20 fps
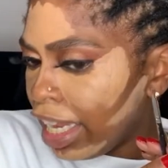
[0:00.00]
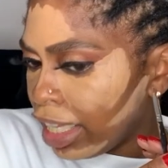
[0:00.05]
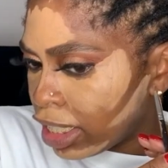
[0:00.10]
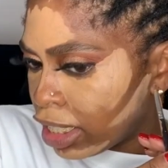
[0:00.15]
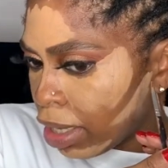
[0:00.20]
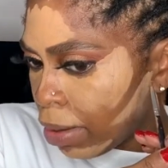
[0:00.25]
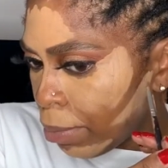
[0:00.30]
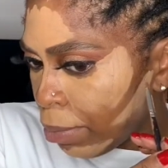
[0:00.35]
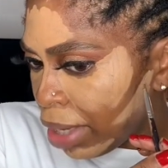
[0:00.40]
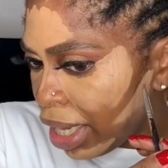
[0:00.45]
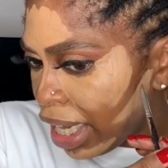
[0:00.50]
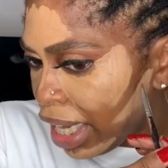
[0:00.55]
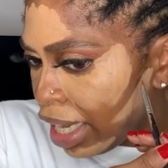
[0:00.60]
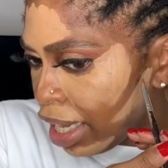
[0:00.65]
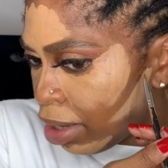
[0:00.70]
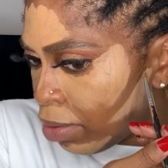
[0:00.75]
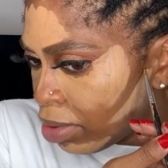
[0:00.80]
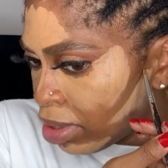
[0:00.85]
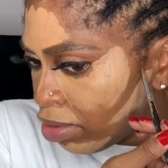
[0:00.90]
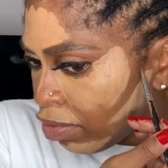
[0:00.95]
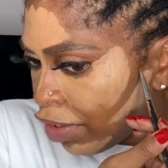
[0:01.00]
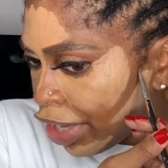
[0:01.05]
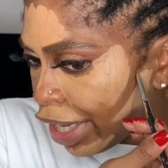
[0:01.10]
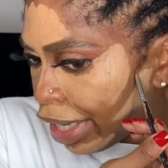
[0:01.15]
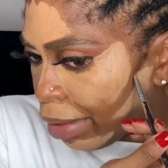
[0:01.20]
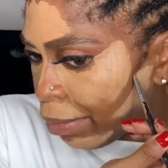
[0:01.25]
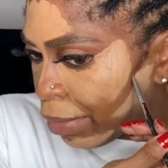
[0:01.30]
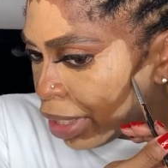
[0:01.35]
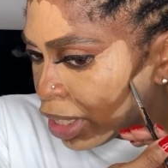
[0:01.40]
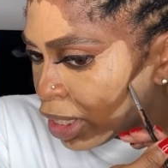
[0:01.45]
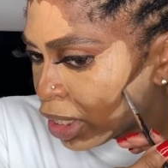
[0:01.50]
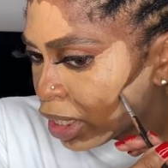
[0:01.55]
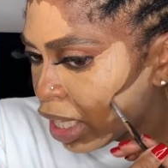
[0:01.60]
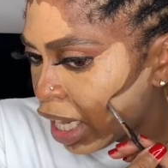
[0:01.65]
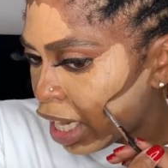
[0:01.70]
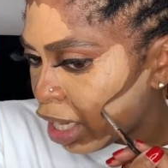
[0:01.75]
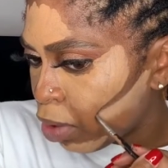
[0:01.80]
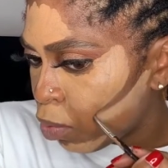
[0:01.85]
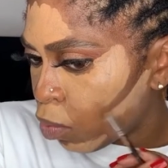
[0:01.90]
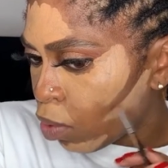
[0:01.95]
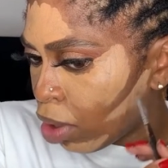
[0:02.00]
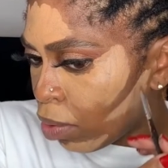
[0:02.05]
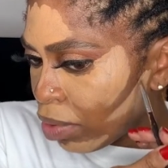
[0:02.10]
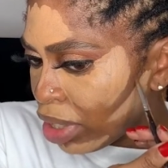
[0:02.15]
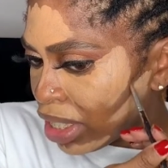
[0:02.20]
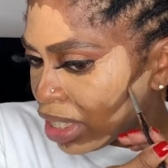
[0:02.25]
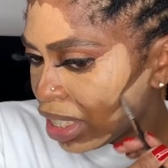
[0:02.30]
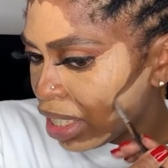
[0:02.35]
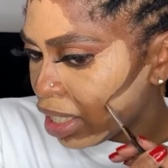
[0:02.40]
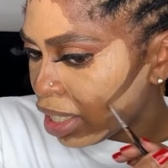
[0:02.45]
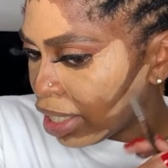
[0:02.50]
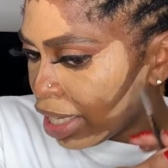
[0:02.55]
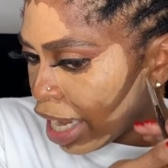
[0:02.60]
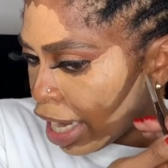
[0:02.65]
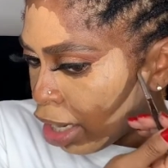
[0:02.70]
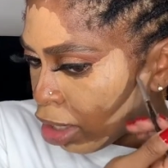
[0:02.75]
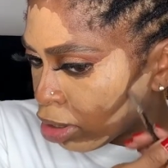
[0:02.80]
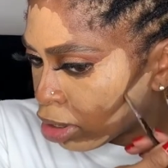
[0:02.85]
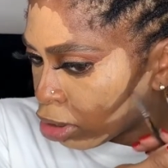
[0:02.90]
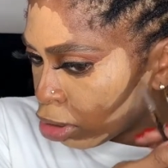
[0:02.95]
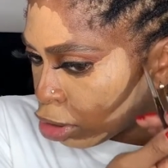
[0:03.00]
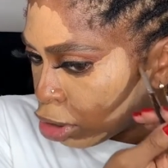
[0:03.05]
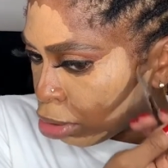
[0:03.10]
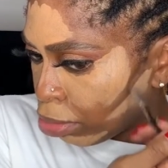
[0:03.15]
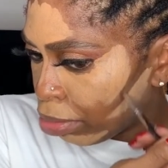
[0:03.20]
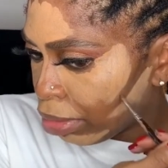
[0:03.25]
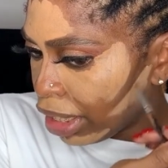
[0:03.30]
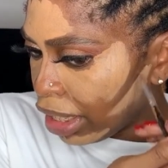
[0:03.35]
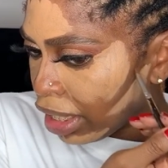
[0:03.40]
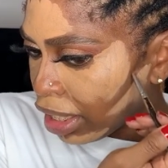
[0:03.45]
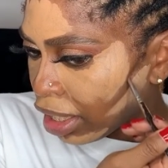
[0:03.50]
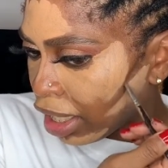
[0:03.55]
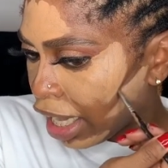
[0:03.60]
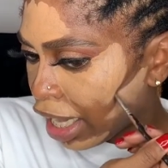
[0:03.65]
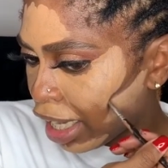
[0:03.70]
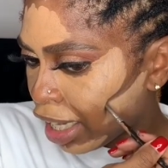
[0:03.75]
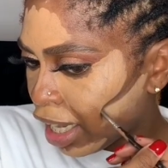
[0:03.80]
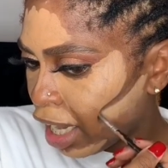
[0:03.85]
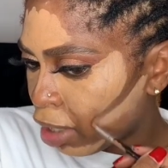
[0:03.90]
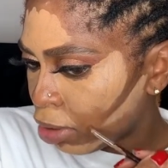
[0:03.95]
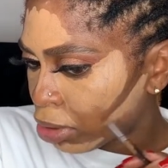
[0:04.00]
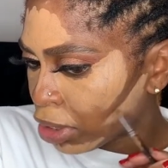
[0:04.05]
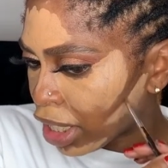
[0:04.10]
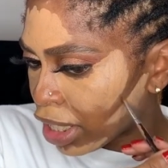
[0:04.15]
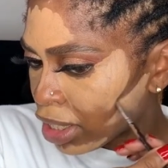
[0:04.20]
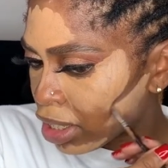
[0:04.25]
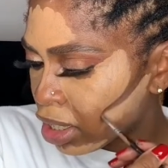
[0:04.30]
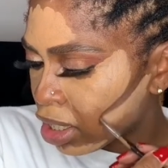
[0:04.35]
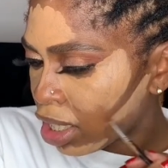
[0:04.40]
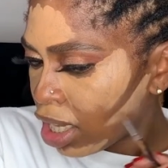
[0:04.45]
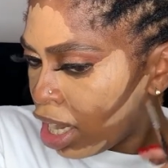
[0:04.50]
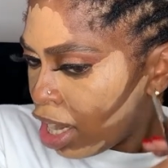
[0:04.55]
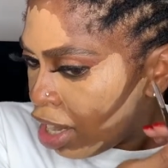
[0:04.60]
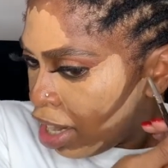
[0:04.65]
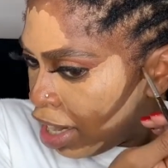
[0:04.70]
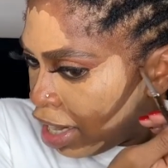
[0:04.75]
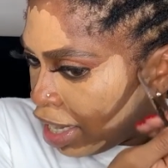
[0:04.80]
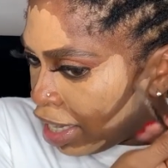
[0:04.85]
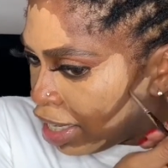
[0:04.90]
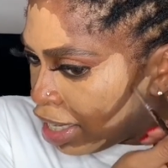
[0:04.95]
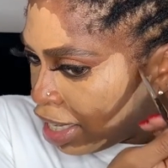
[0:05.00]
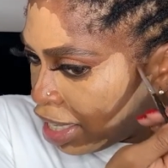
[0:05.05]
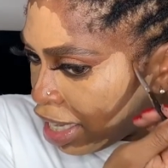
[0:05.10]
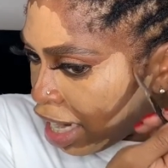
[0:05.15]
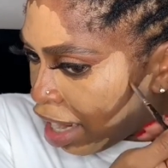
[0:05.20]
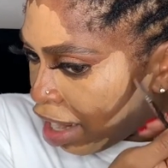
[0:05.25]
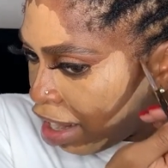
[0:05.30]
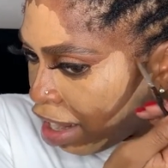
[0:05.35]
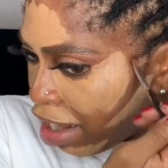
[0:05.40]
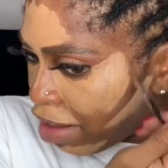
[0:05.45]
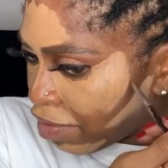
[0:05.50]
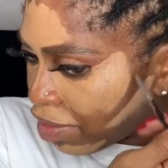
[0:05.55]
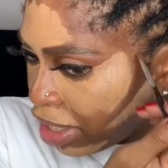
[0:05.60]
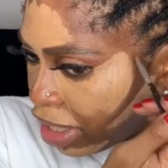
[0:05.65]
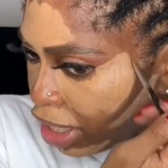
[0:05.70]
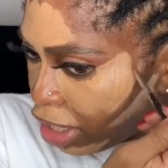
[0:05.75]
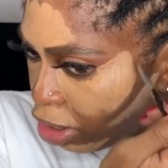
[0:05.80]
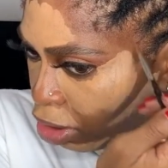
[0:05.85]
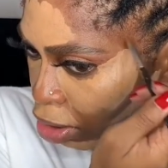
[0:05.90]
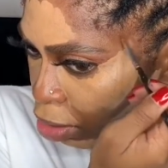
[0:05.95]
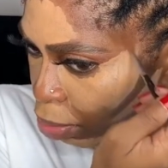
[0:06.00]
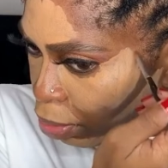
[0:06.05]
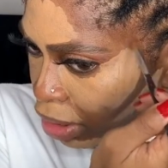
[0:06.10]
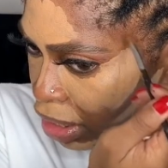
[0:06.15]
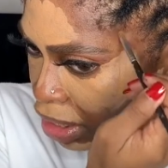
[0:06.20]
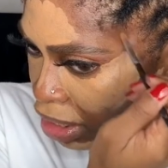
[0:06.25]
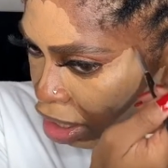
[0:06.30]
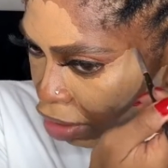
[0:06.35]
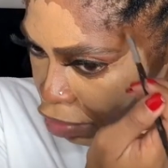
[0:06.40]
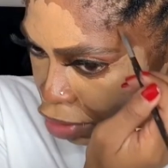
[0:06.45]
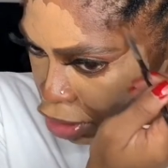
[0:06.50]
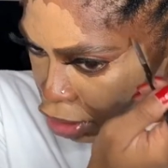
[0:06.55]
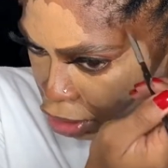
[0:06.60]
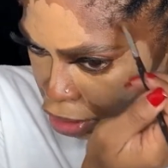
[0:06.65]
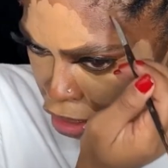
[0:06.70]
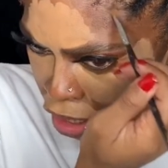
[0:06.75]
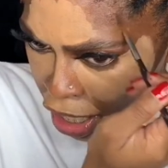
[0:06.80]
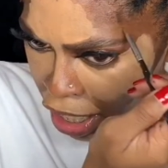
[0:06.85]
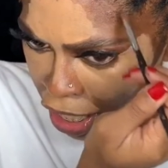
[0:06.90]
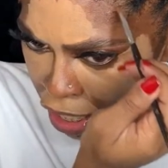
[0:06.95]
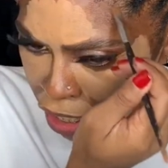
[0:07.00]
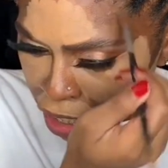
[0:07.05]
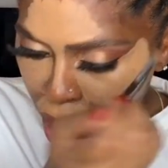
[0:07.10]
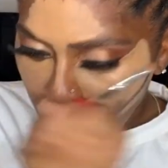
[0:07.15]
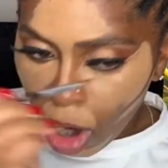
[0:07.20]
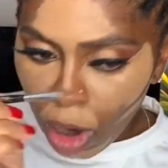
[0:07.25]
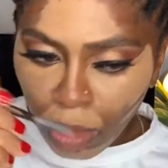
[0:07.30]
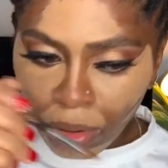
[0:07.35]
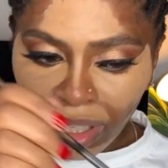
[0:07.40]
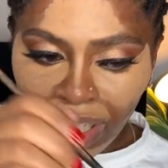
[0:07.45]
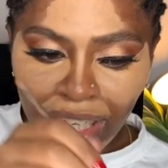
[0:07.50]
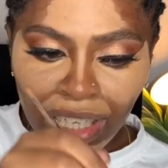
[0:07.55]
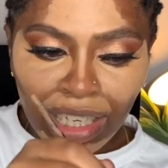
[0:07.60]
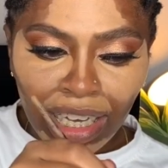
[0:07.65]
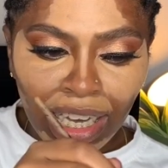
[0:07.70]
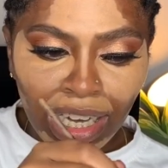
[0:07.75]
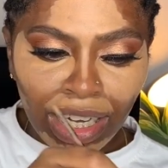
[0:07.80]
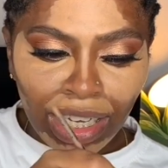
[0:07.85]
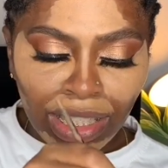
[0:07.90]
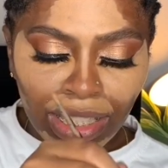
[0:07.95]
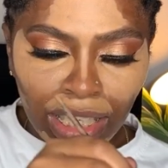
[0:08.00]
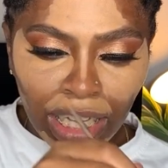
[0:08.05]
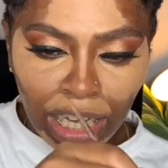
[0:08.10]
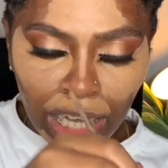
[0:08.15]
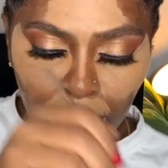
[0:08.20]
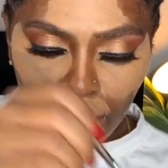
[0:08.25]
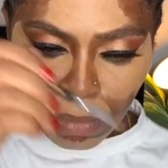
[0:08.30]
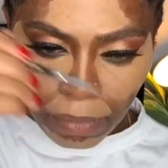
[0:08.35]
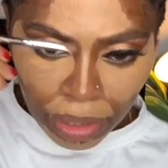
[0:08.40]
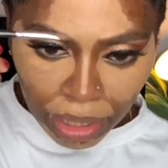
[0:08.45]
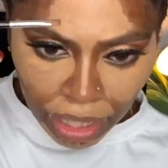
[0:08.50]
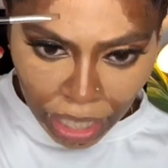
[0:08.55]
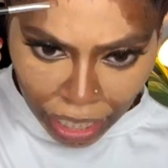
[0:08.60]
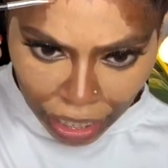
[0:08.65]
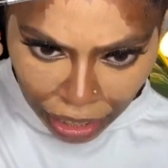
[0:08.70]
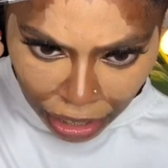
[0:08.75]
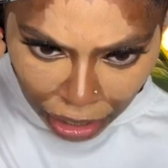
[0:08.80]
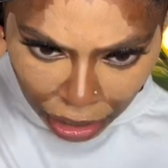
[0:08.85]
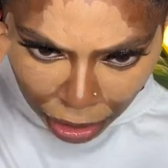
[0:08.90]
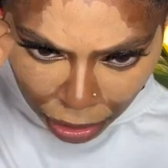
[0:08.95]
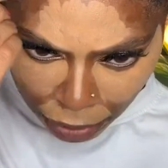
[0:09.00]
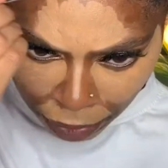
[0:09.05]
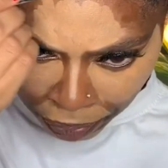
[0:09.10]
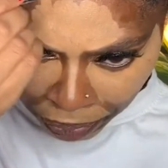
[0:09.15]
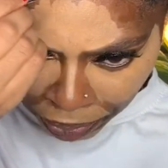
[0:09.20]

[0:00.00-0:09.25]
To me, it was very much like what we see today on social media, like clout chasing. He did not have to kill the police officer. He only did it to emulate them,